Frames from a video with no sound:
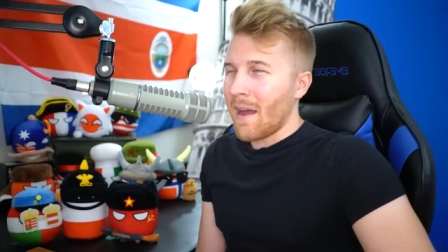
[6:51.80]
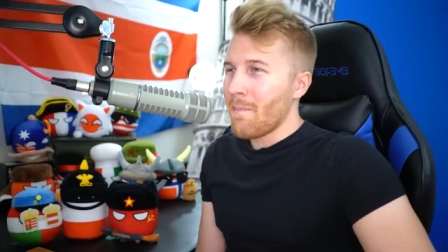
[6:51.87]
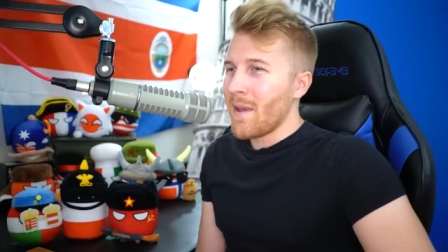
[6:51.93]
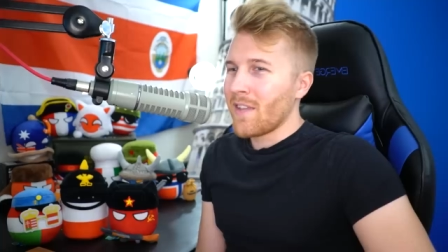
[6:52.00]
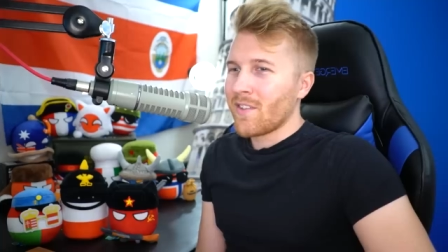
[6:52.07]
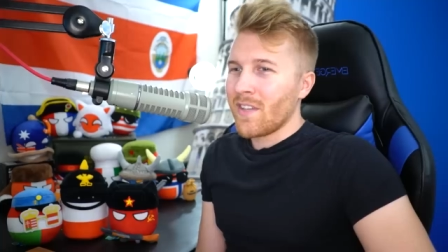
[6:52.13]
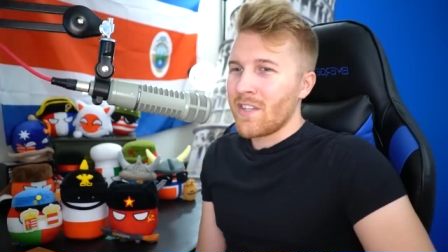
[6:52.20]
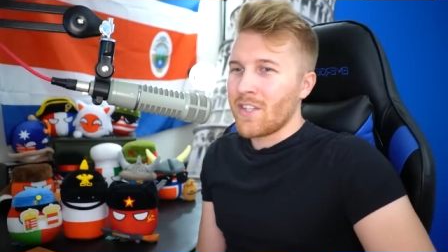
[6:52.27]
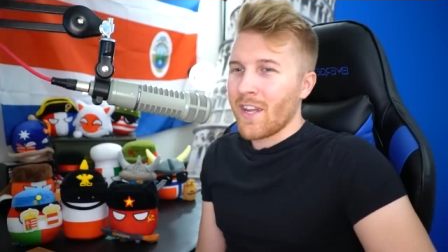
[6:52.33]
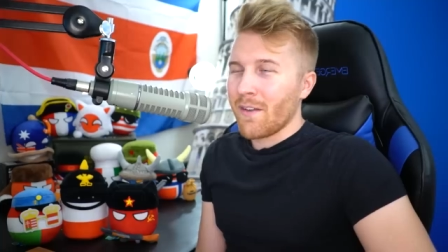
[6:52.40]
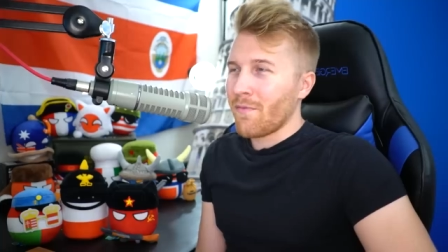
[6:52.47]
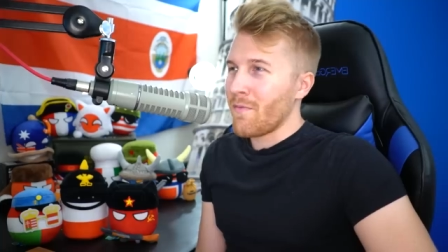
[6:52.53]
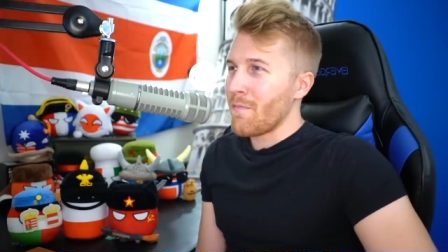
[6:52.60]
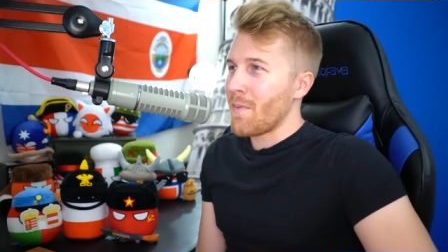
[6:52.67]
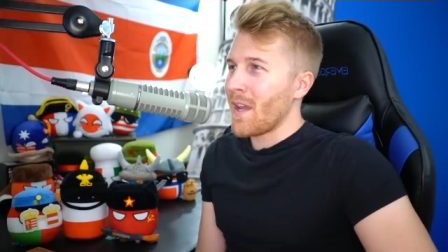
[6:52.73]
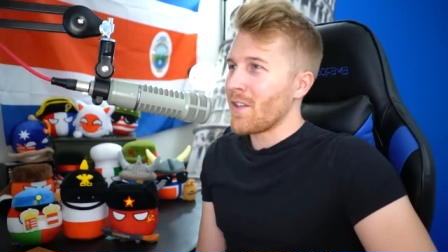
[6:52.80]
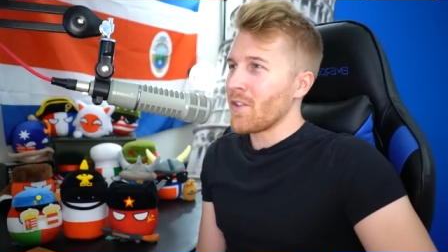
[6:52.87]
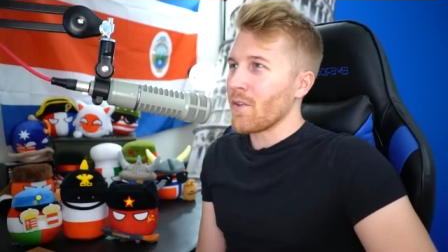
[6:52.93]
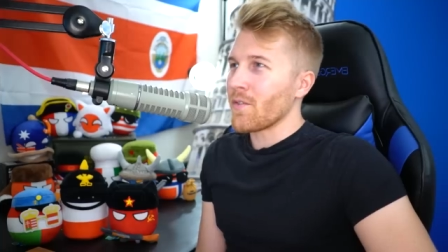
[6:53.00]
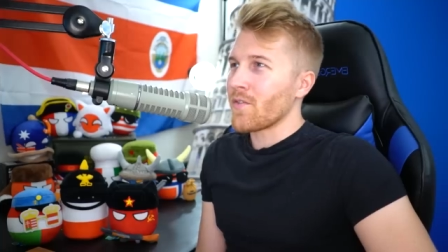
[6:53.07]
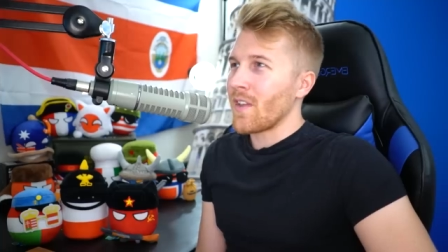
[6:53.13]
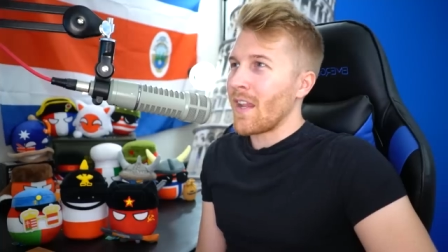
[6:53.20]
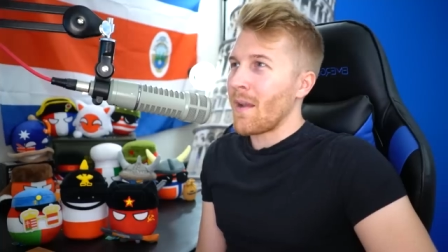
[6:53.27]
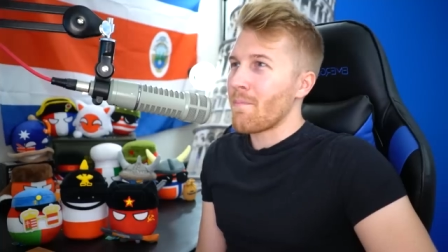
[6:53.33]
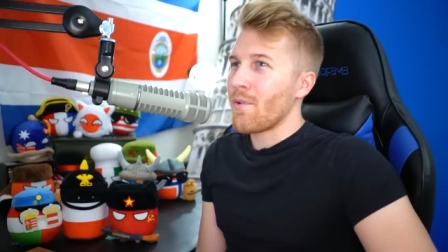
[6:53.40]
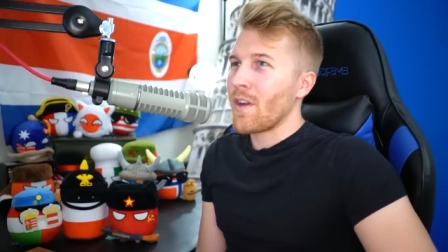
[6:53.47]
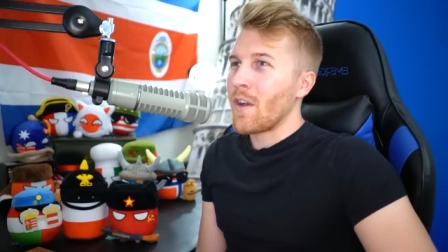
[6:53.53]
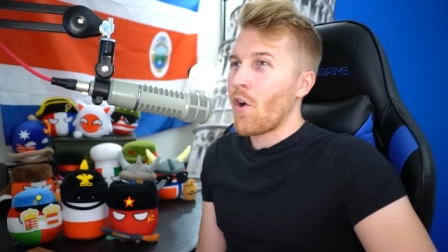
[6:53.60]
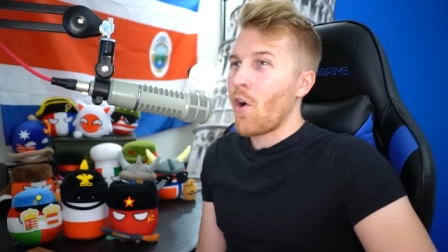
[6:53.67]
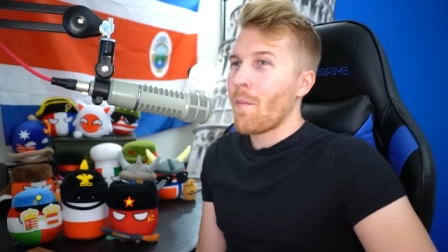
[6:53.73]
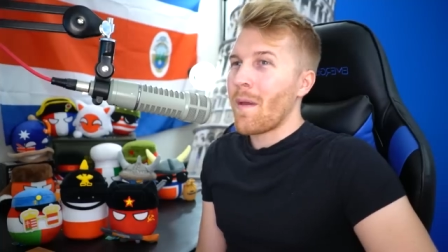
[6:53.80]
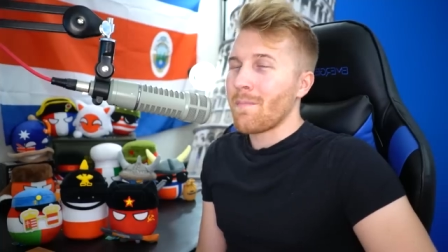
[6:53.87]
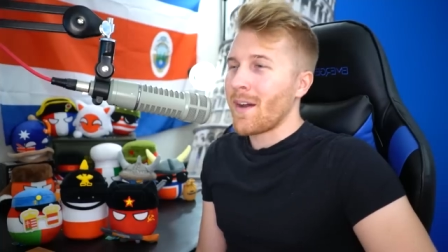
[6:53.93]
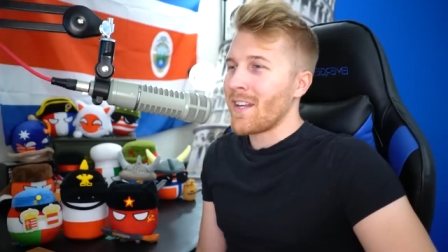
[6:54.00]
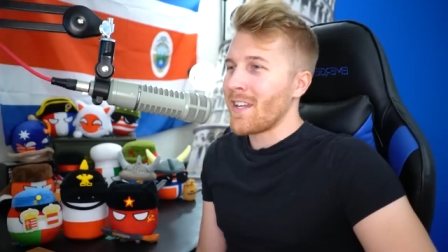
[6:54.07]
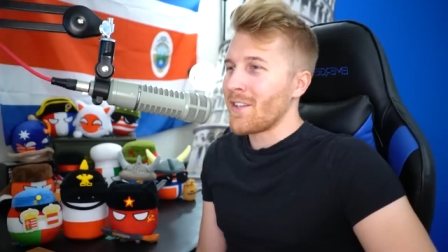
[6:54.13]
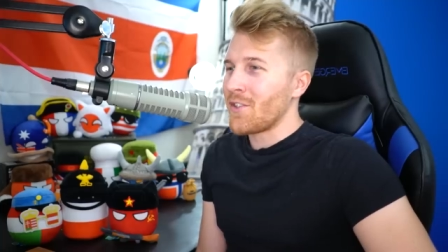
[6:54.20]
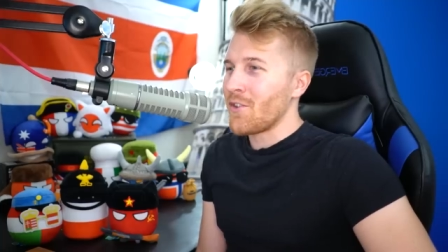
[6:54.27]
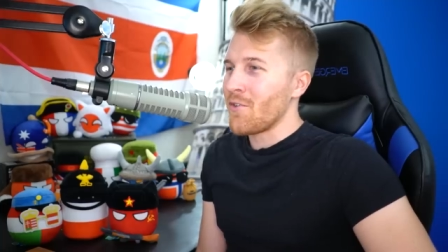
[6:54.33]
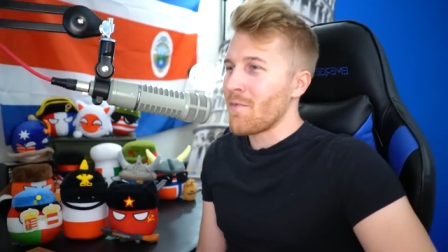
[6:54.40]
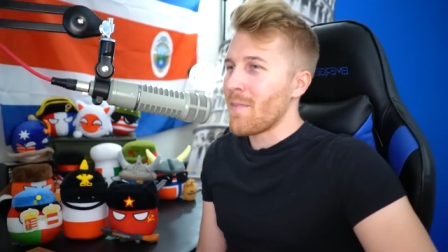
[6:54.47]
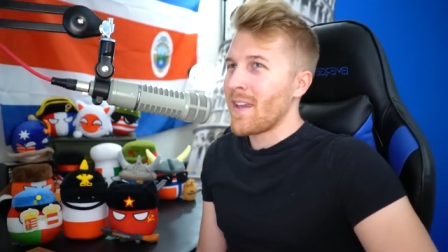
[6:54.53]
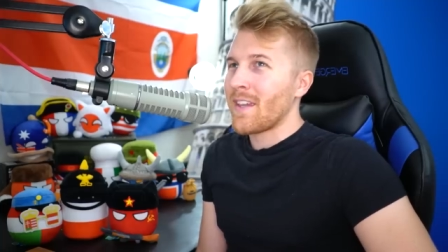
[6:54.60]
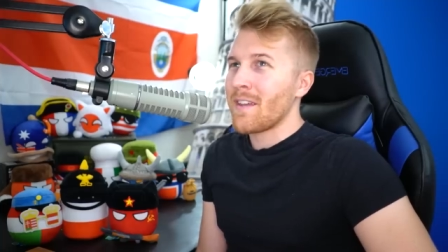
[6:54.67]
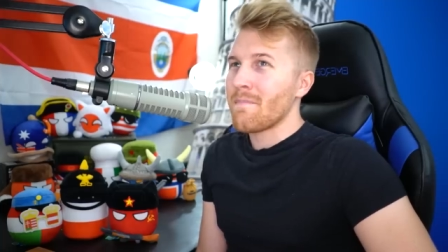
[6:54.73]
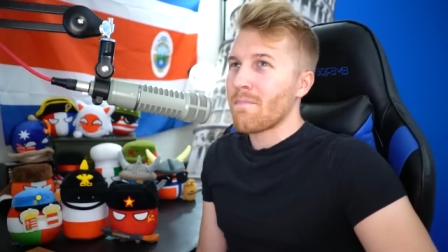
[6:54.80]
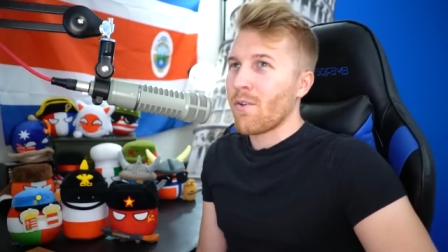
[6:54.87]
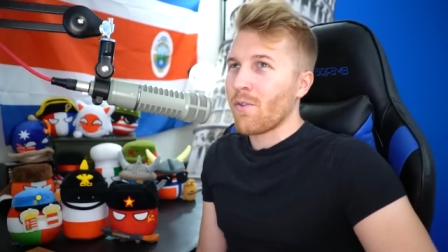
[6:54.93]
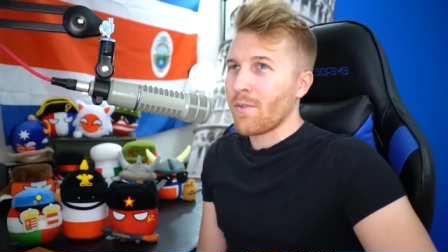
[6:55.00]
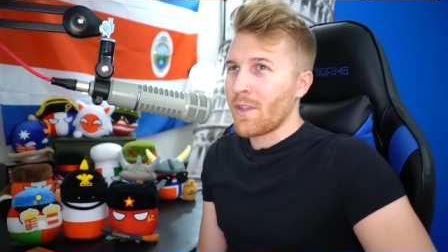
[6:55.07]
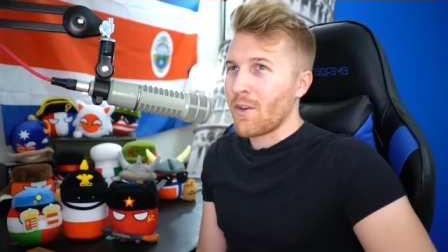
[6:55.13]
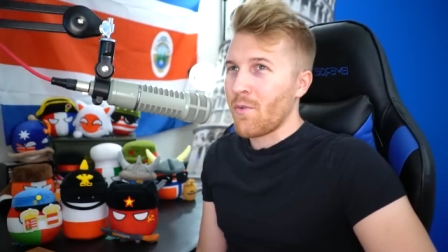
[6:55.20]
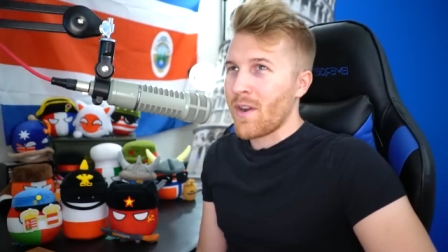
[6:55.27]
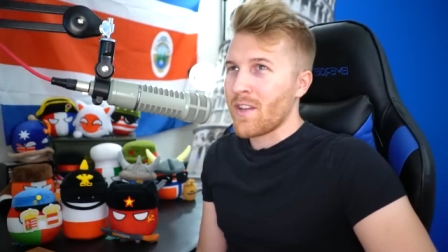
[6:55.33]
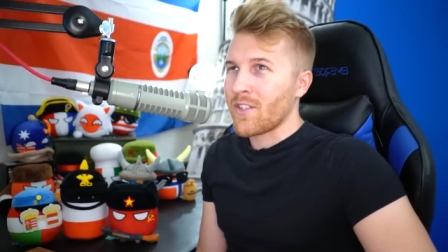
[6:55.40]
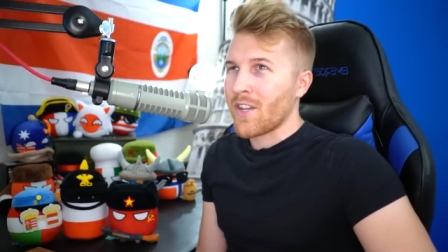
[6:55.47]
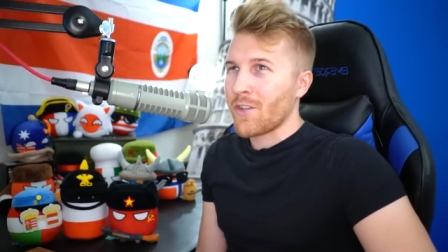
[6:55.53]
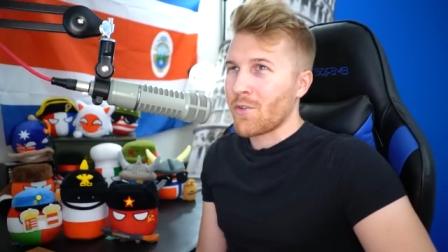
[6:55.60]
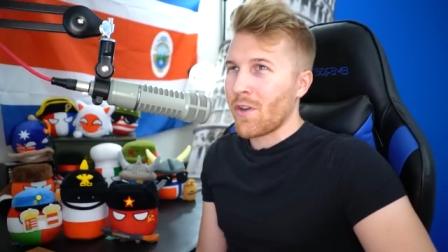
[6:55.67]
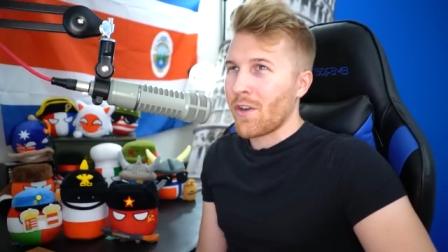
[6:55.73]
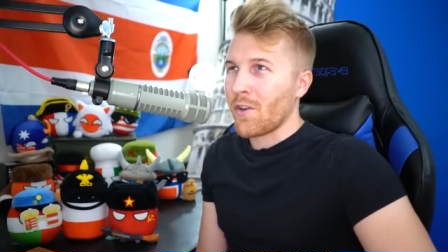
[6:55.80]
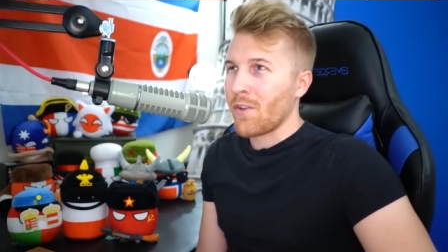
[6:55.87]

uh, basically Jeff Bezos, and I'm putting all my money into making Poland the greatest country on